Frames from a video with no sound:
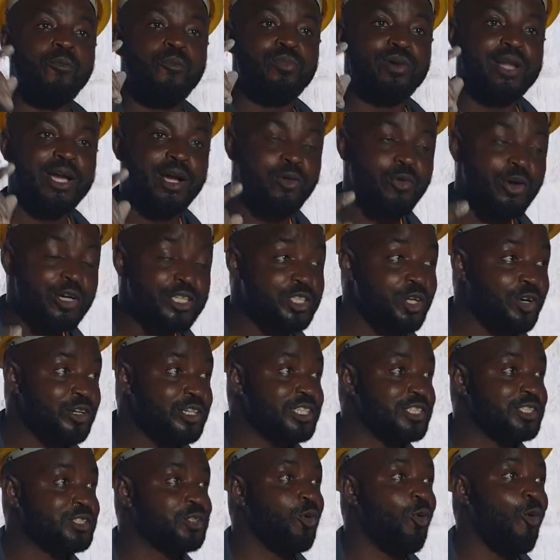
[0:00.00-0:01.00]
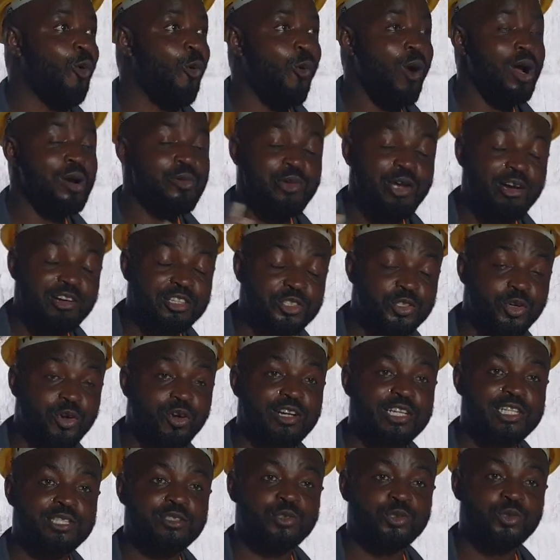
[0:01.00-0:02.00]
The question is, or what we are
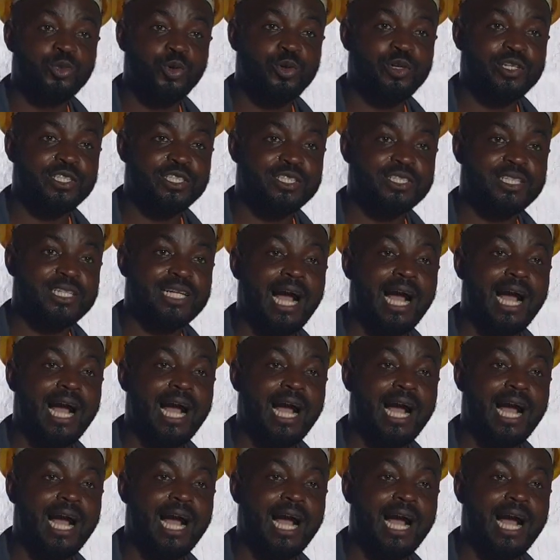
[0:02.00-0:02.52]
struggling to do is,